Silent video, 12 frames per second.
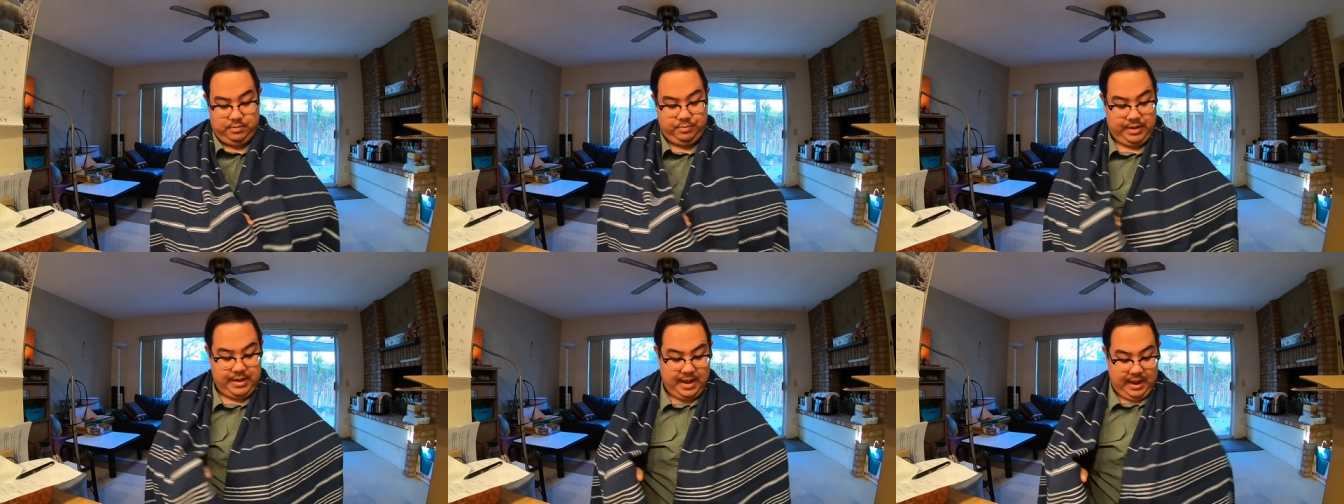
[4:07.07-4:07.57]

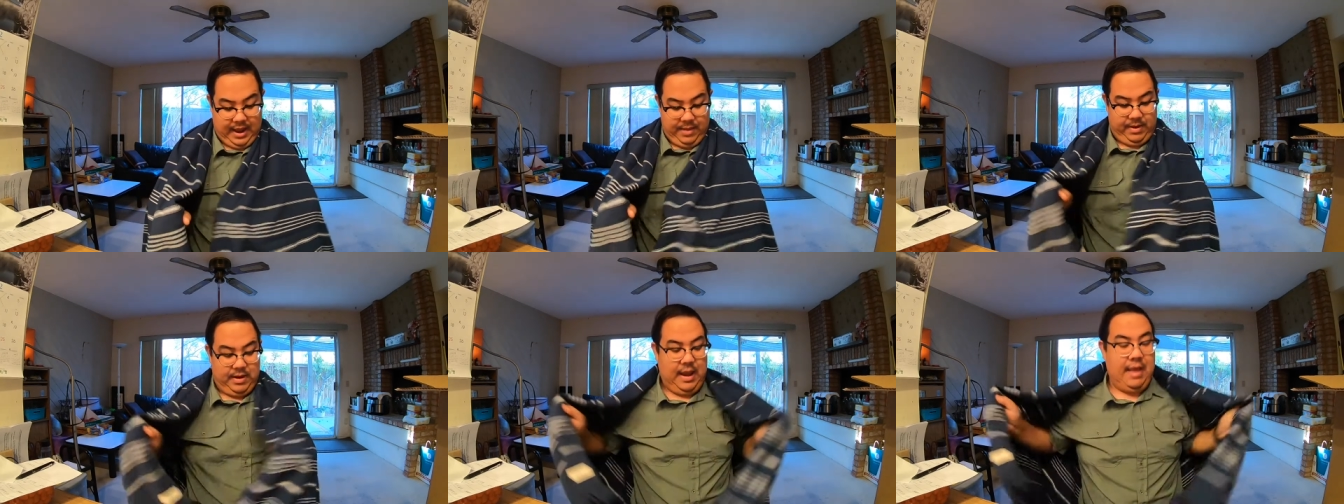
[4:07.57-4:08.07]
But yeah, I
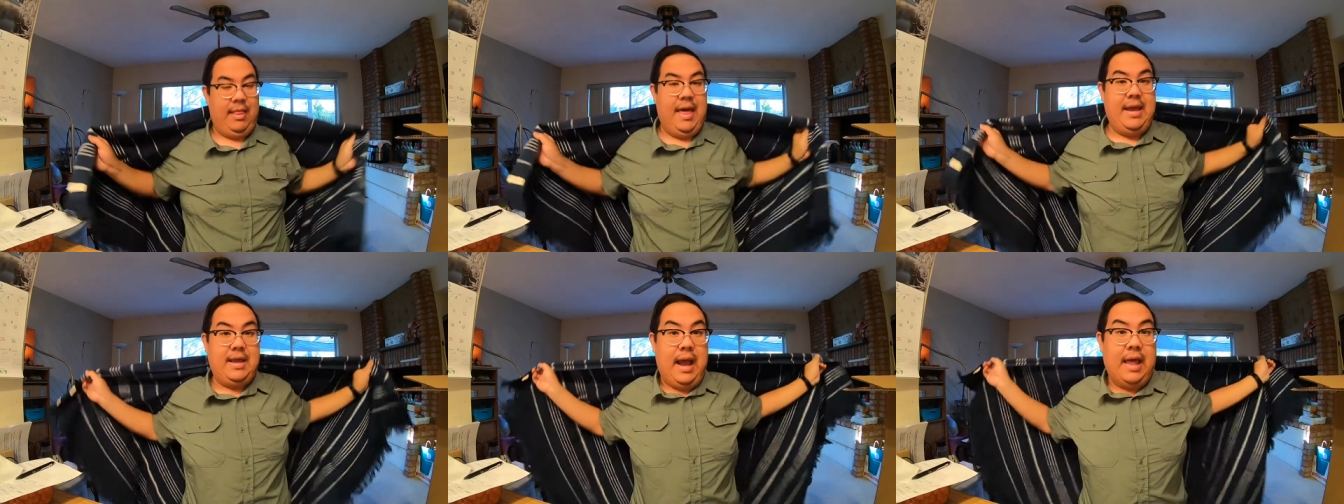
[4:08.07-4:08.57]
mean, I
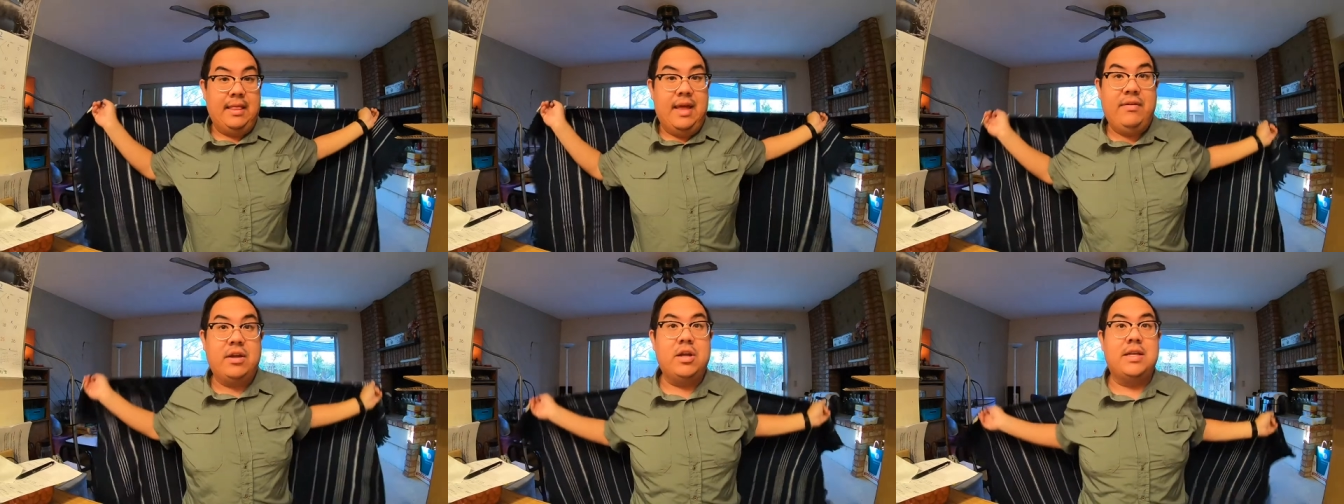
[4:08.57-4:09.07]
like, I love
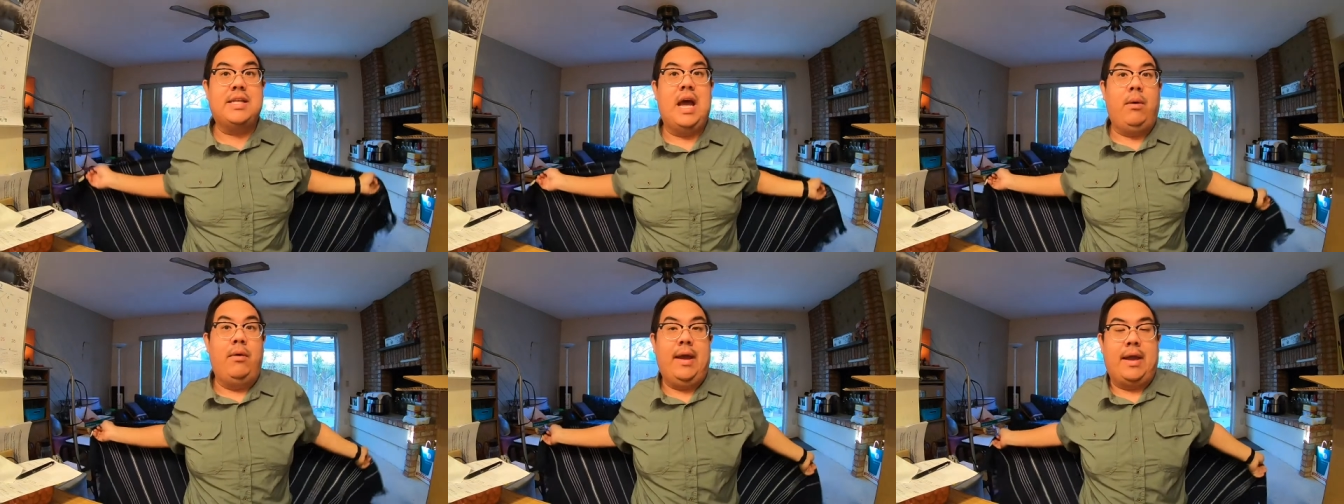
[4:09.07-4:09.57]
a good
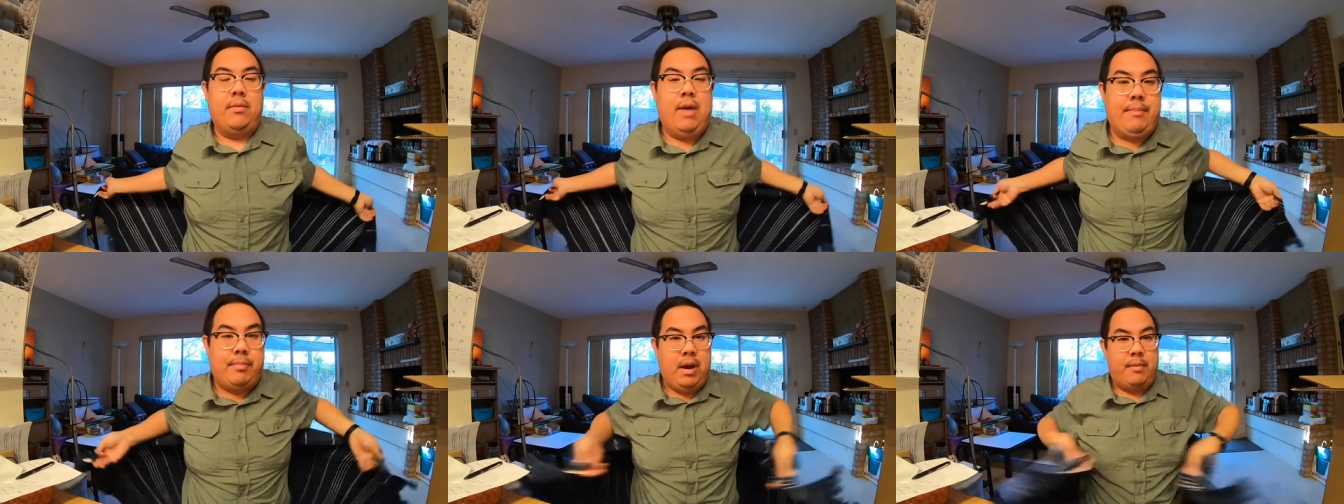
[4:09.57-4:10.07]
towel that can
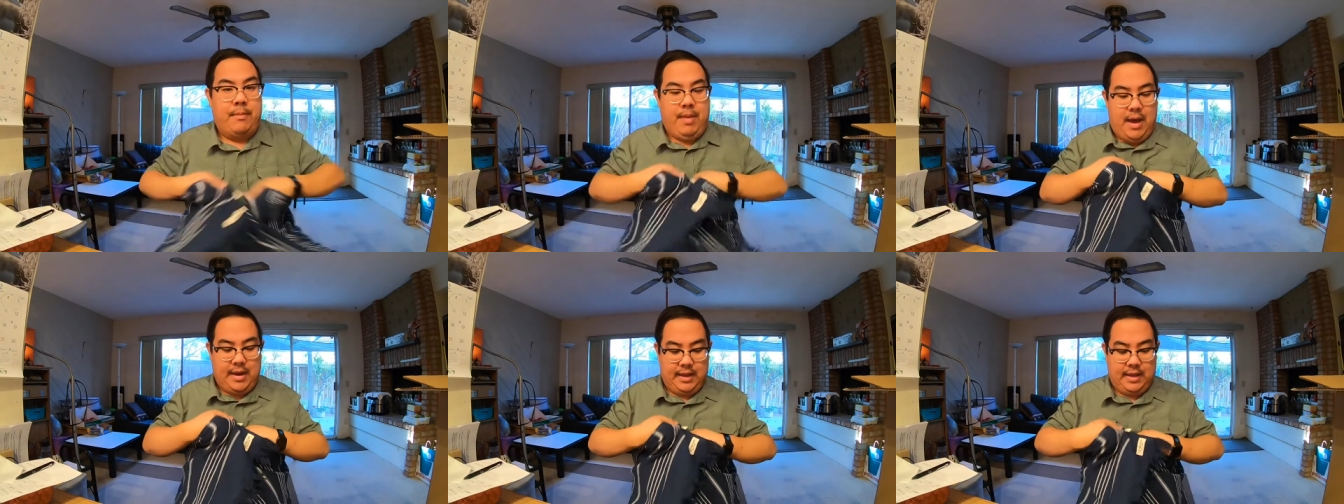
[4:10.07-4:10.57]
wrap around my
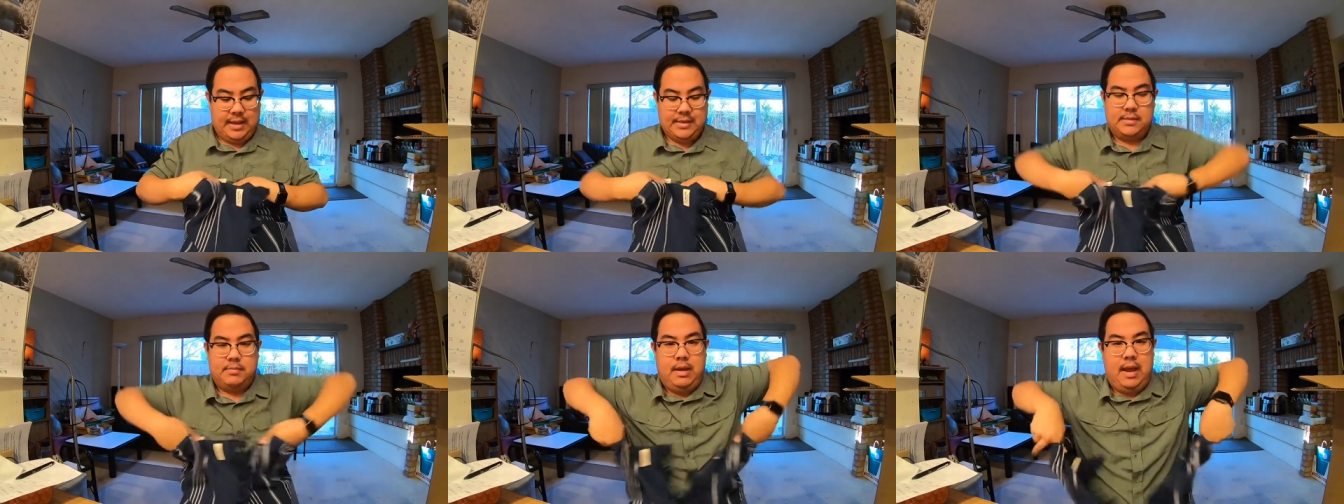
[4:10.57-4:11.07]
body,
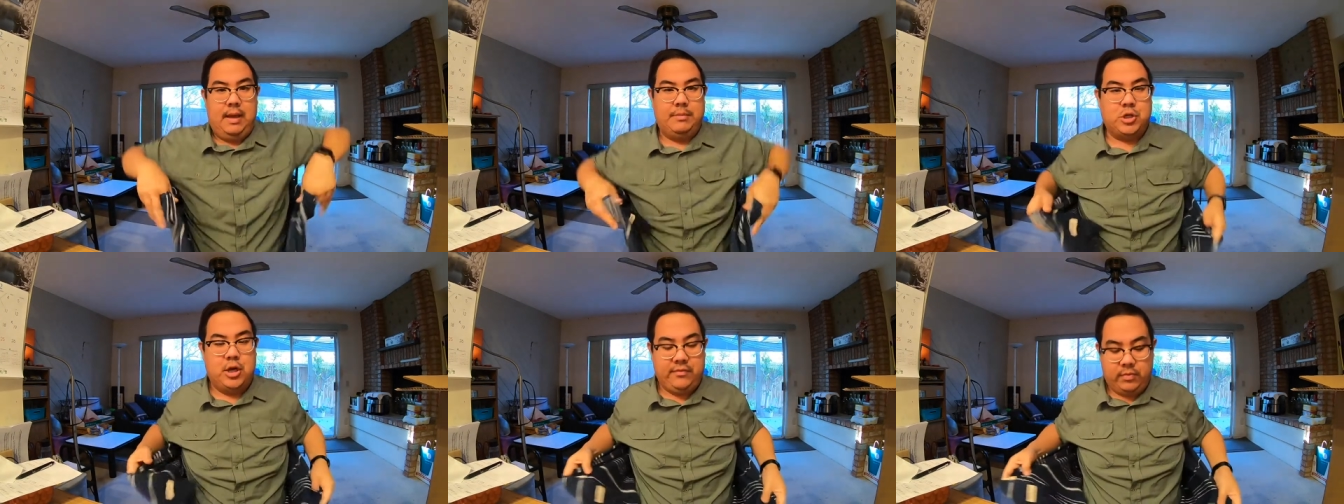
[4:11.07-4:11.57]
as I'm
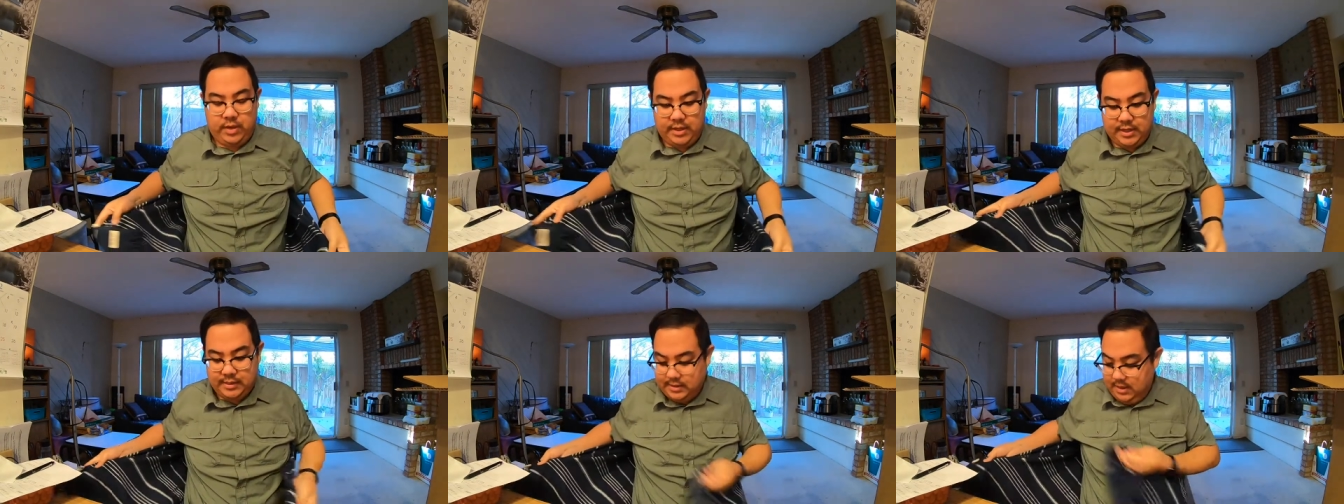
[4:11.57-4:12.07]
sure everyone
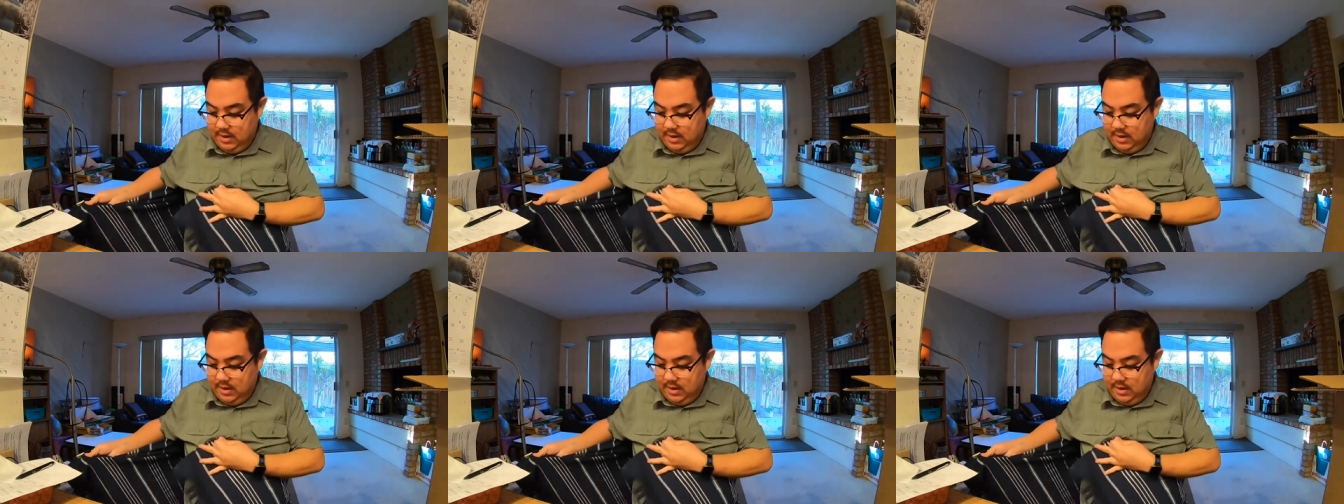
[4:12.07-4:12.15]
does.